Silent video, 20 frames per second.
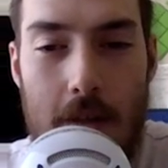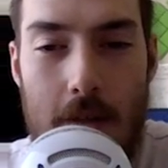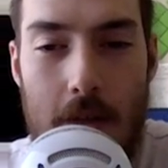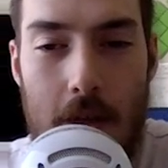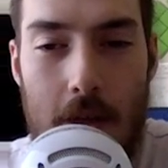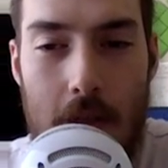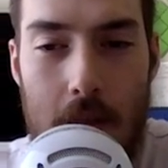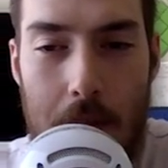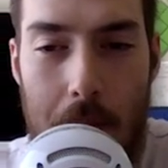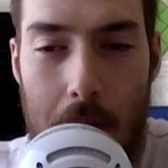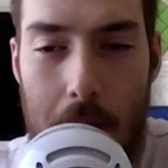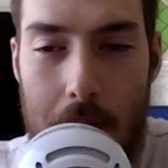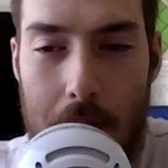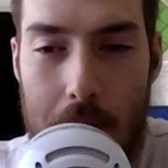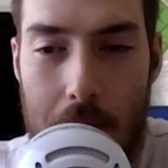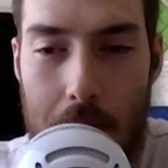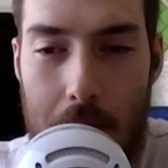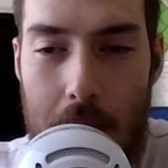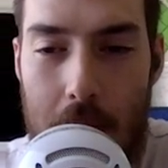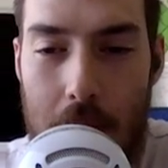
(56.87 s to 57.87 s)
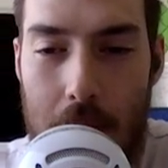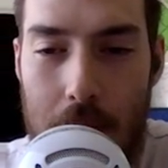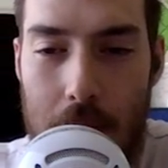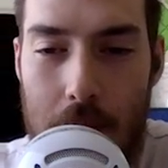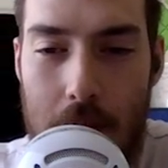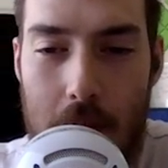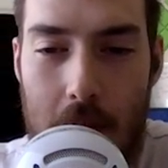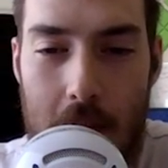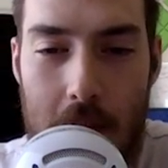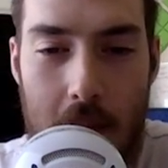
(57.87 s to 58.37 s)
uh, to be able to
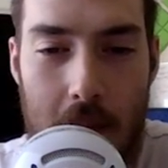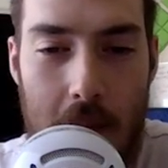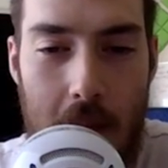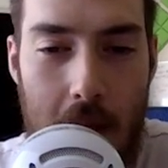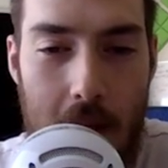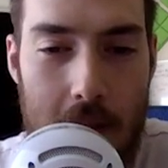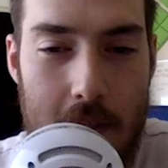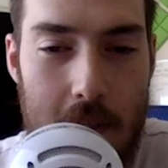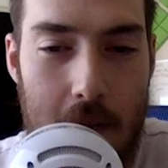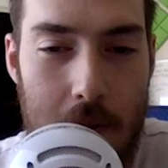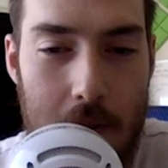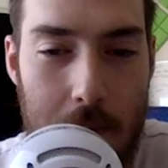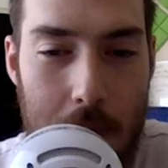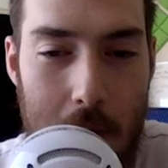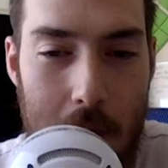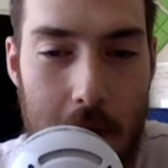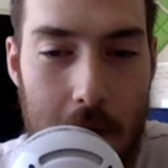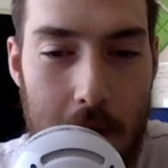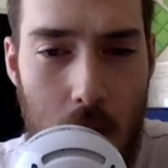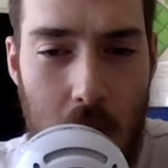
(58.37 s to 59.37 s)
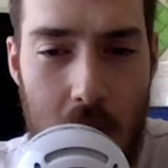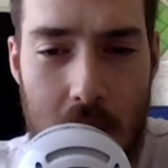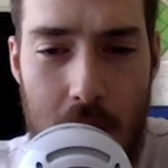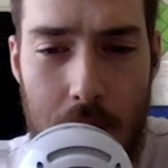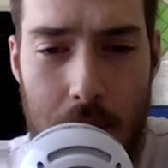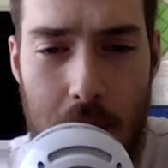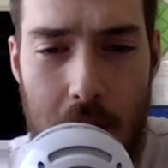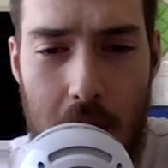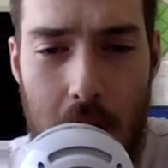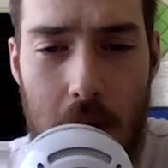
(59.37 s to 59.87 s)
reach. I think that sounds better. Well, that's
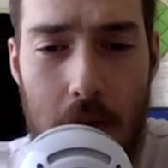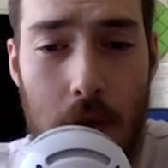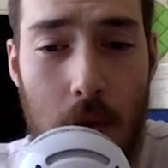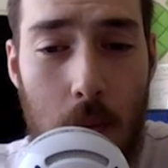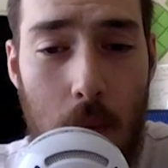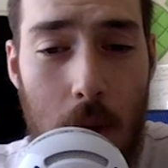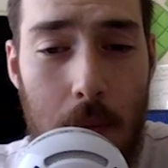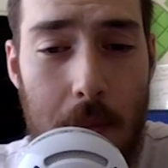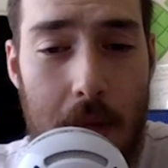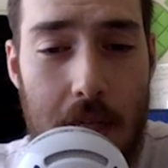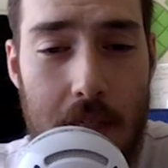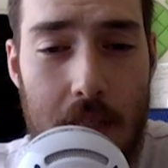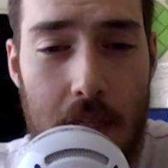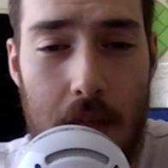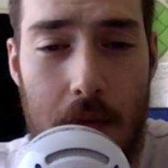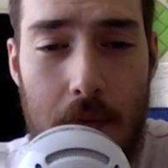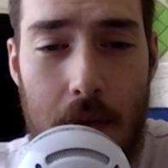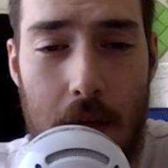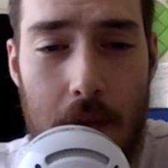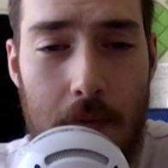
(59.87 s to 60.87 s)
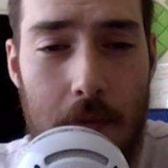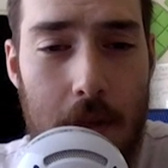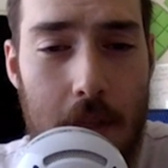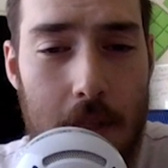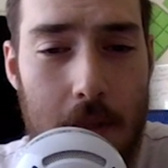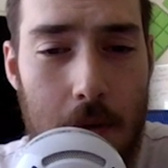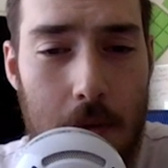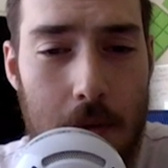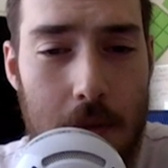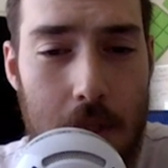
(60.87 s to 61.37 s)
a pretty underwhelming TV for
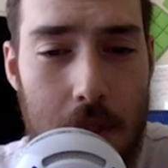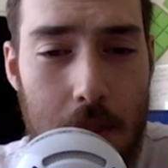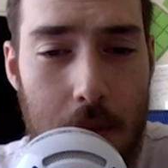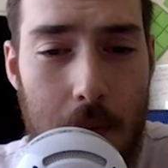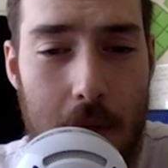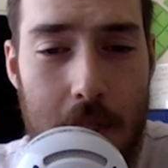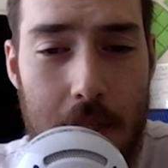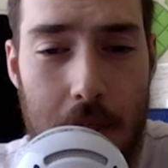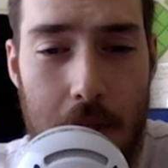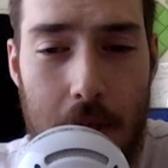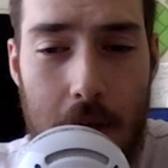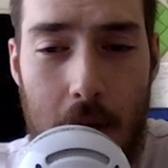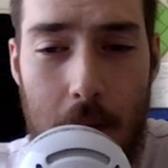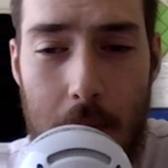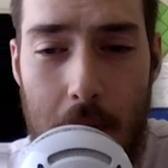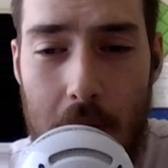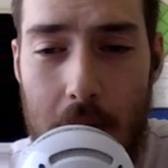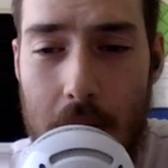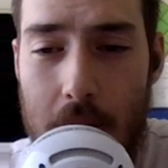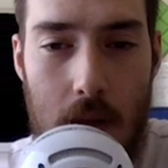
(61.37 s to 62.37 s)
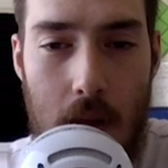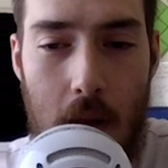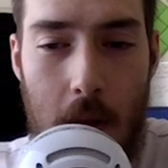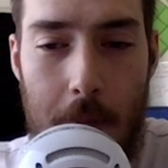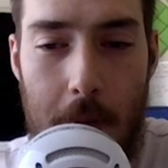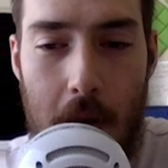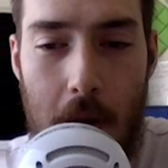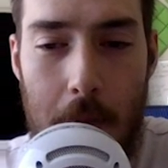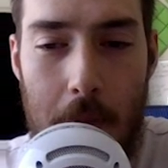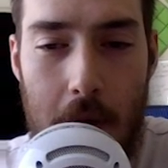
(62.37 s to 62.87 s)
this whole situation. I mean,
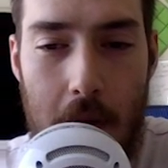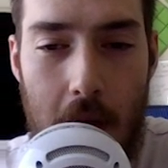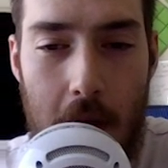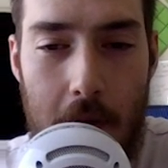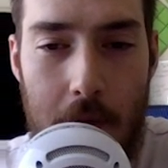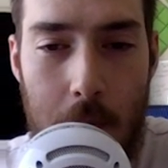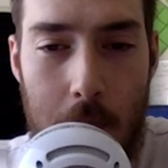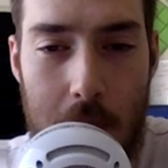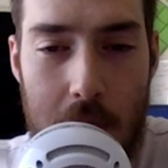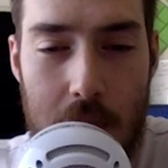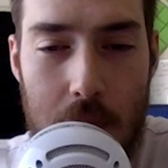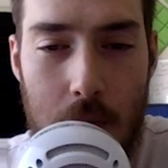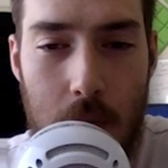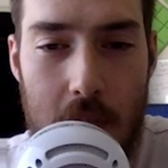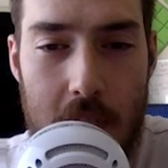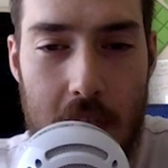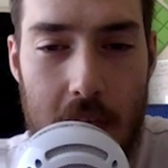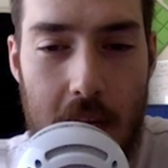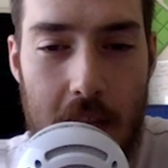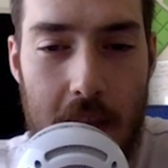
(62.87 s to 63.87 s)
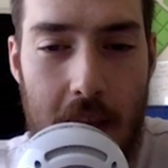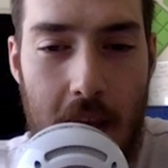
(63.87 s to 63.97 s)
I mean, I'm gonna have to be squinting at